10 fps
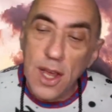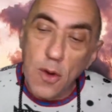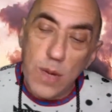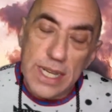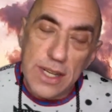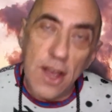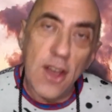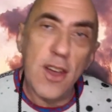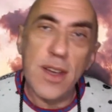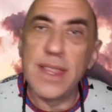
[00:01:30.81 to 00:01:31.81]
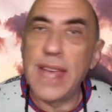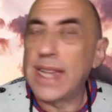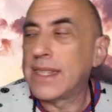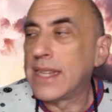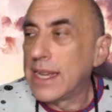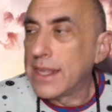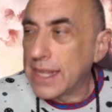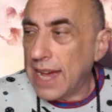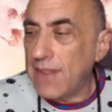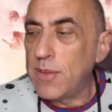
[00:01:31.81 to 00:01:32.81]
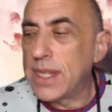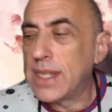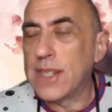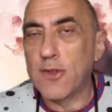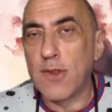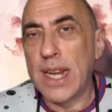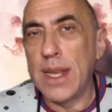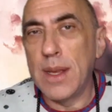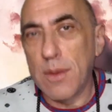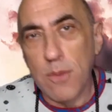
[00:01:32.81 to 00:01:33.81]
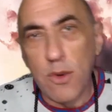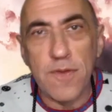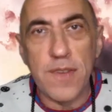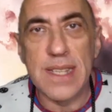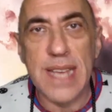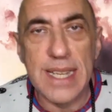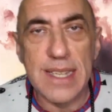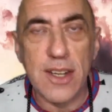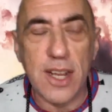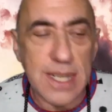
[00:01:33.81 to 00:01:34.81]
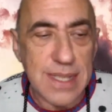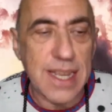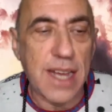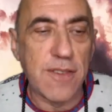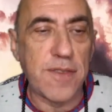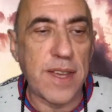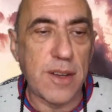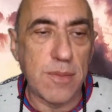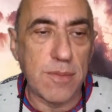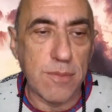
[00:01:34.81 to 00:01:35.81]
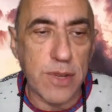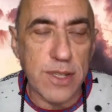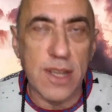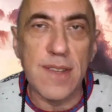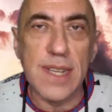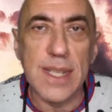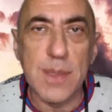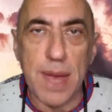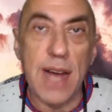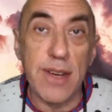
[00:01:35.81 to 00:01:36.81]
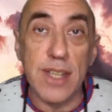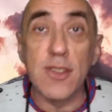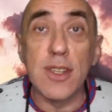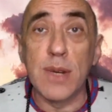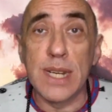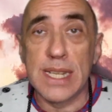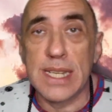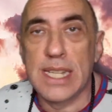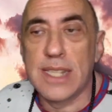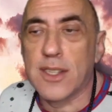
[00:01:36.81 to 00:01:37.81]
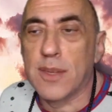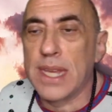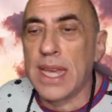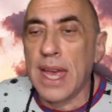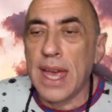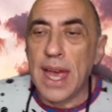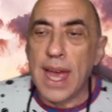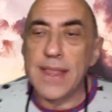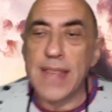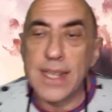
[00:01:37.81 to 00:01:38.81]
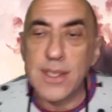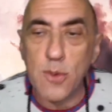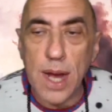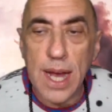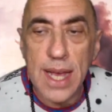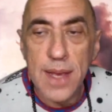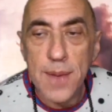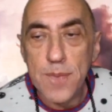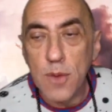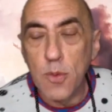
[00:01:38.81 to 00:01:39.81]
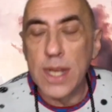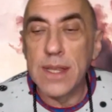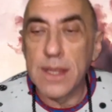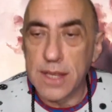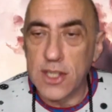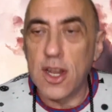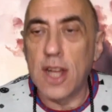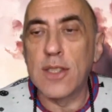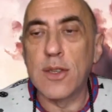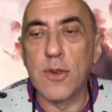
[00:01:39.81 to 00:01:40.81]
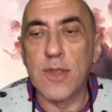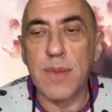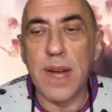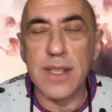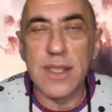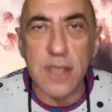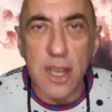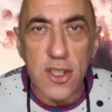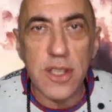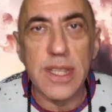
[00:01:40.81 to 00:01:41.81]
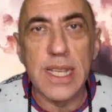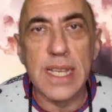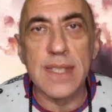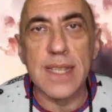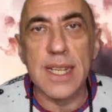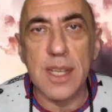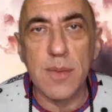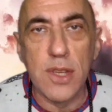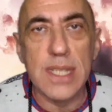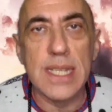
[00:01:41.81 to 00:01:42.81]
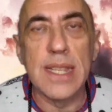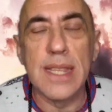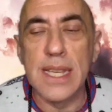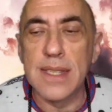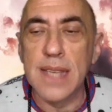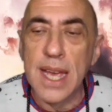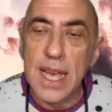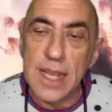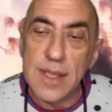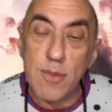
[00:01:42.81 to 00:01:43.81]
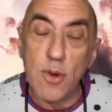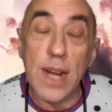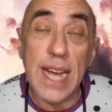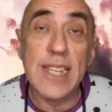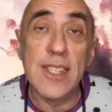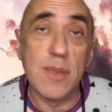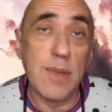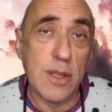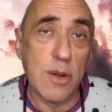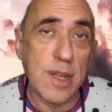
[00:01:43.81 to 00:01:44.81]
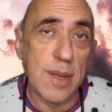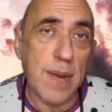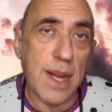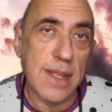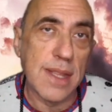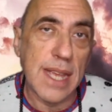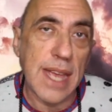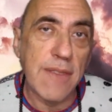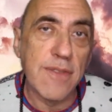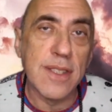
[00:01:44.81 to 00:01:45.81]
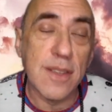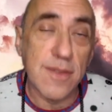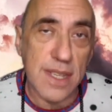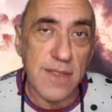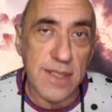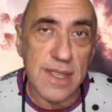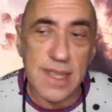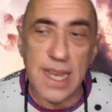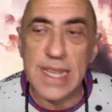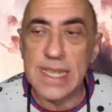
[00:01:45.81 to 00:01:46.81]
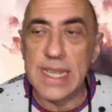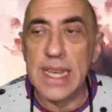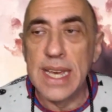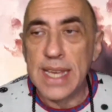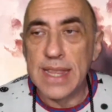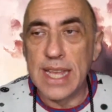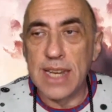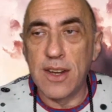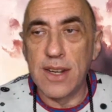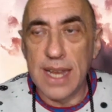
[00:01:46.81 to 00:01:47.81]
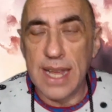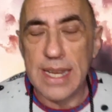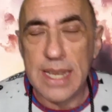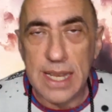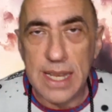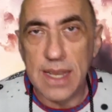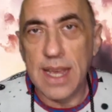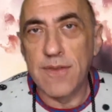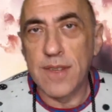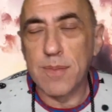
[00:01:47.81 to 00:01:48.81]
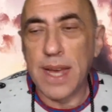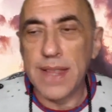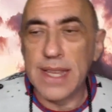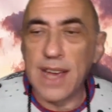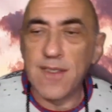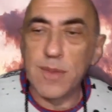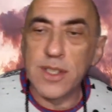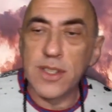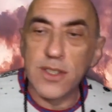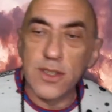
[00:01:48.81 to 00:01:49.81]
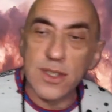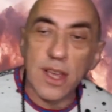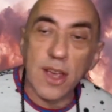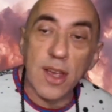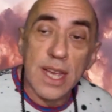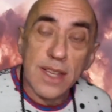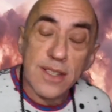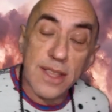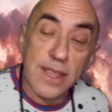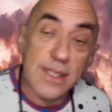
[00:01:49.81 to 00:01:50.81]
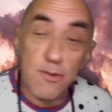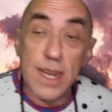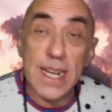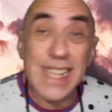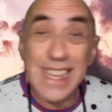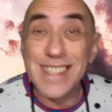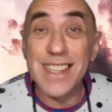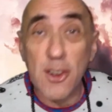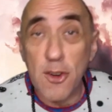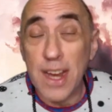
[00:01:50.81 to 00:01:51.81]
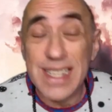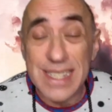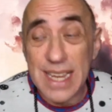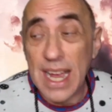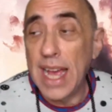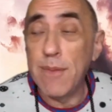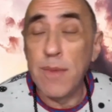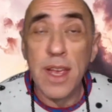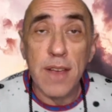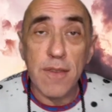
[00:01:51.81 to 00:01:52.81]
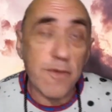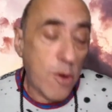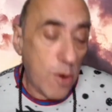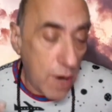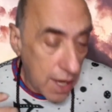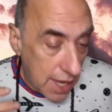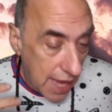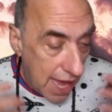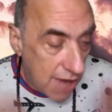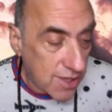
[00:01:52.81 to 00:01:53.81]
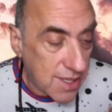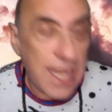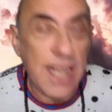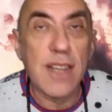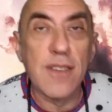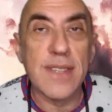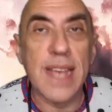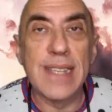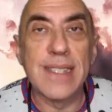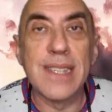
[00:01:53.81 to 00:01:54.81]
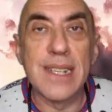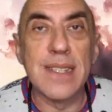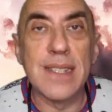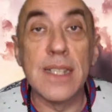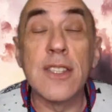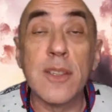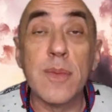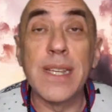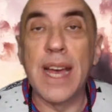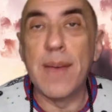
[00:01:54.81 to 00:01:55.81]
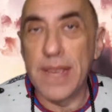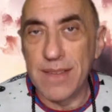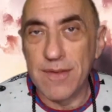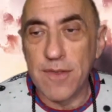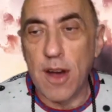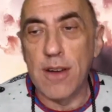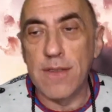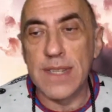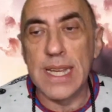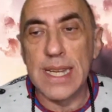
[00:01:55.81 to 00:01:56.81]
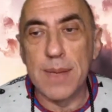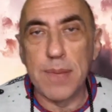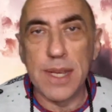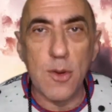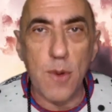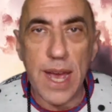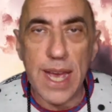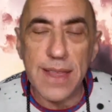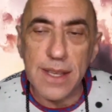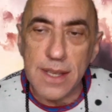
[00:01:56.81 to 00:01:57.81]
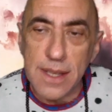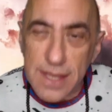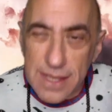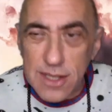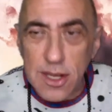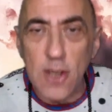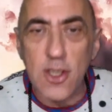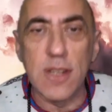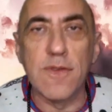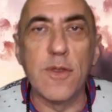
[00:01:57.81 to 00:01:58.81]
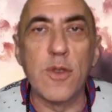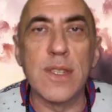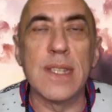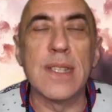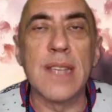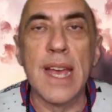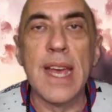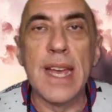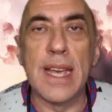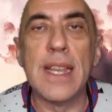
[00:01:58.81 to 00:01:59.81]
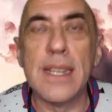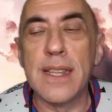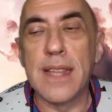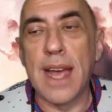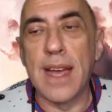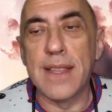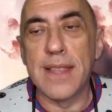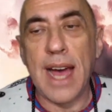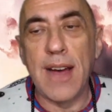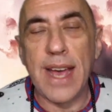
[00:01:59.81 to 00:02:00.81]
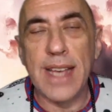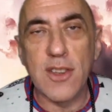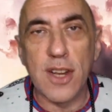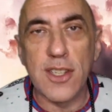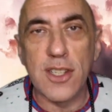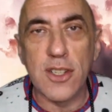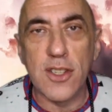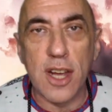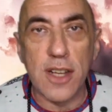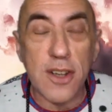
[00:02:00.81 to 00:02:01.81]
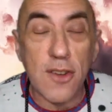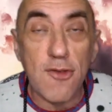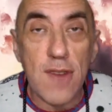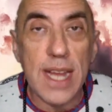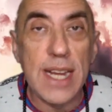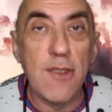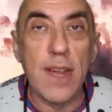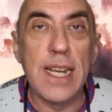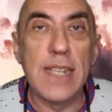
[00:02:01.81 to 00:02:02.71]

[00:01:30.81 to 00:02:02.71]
We know that the government is really more fixated on itself and on preserving its power and doing what it needs to be. And that's why when the chart talks about social things and community things, it's more likely to be talking about the efforts of civil society than on any effort by the government to do so. So this really is a great time for ourselves as citizens to become involved in a bigger way. The, the social forces in uh, the, our astrological chart are really, really